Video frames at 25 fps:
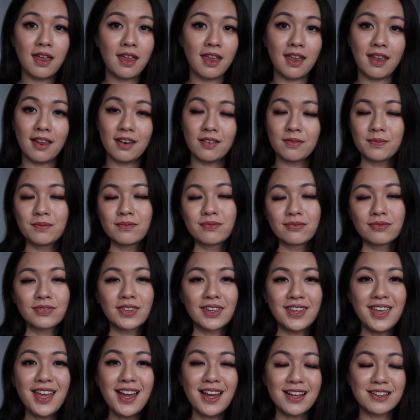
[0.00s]
And
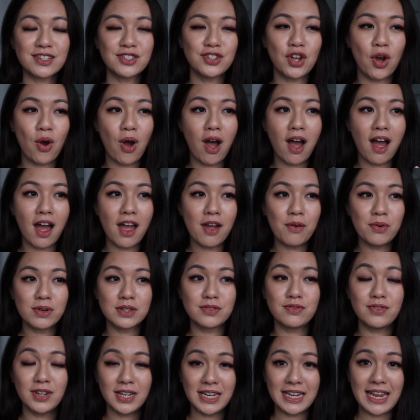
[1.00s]
yeah, so I
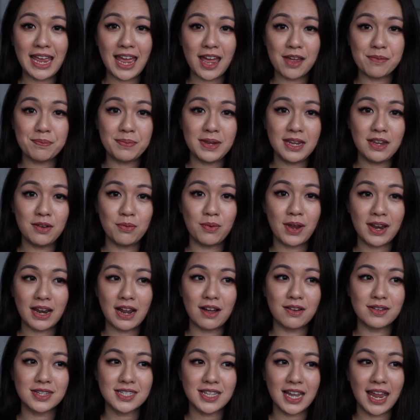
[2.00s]
was really happy when
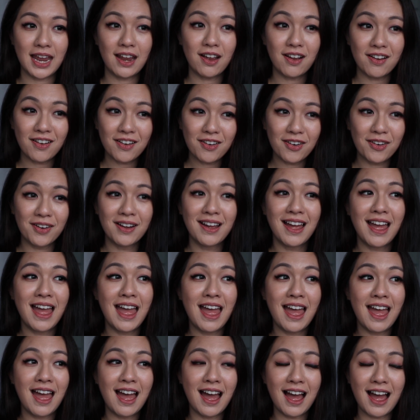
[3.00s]
I was like, oh,
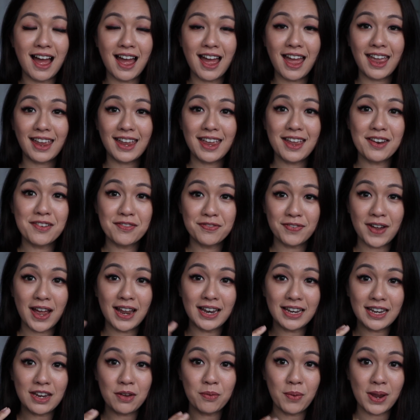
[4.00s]
I can
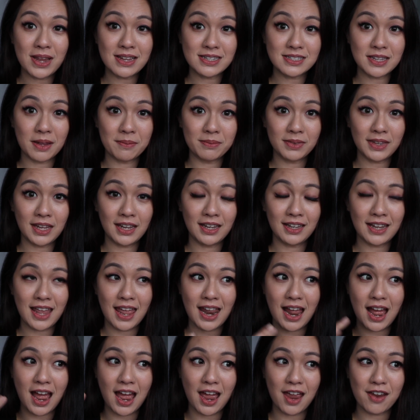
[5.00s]
finally wear something
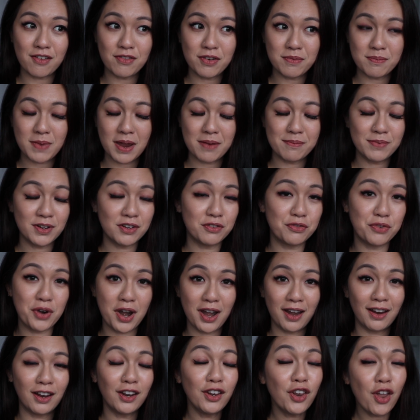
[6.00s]
that I remember
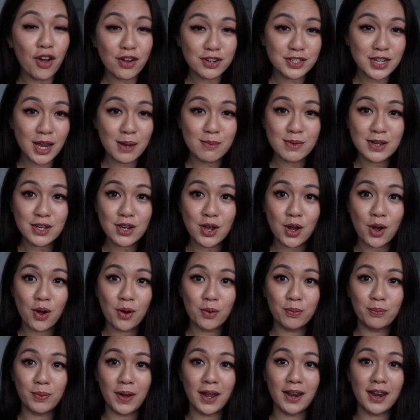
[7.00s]
wearing a long time
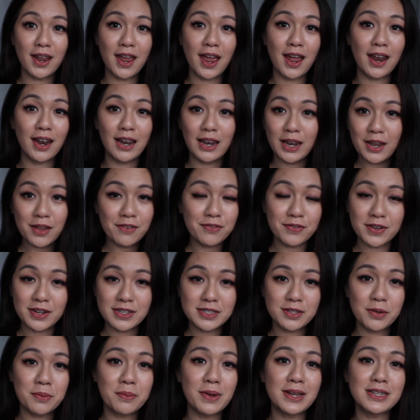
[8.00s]
ago, but I love it
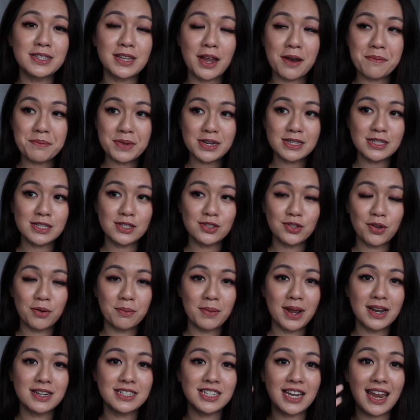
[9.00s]
so much, I miss it so
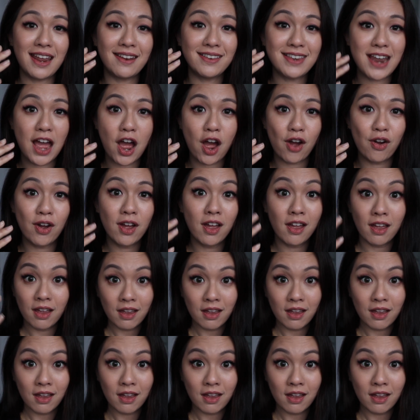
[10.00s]
much, and now